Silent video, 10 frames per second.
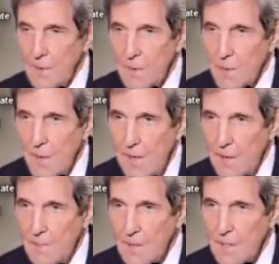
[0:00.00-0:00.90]

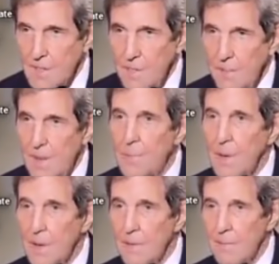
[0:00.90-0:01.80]
Ukraine because of the
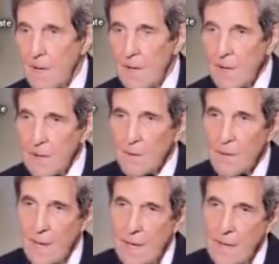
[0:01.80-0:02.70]
people of
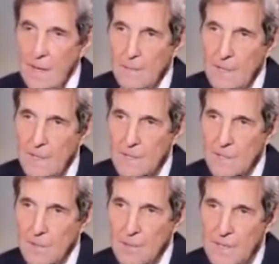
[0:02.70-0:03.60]
Ukraine and
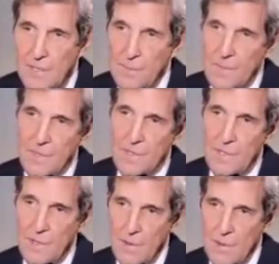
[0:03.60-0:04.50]
because of the
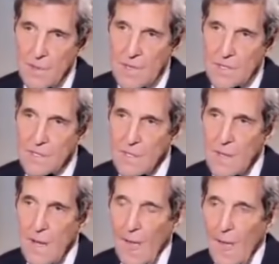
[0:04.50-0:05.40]
principles that are at risk
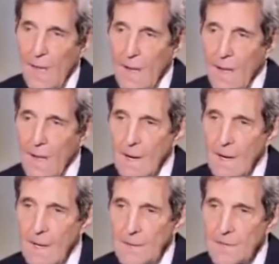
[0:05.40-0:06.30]

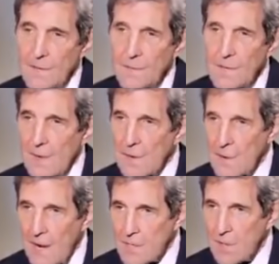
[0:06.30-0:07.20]
in terms of
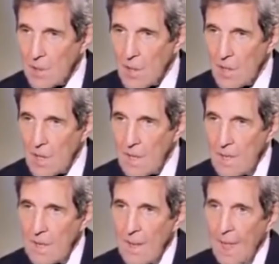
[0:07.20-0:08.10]
international
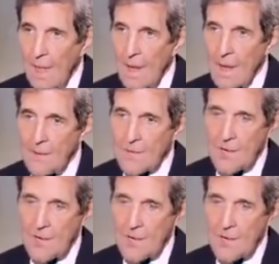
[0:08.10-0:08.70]
law and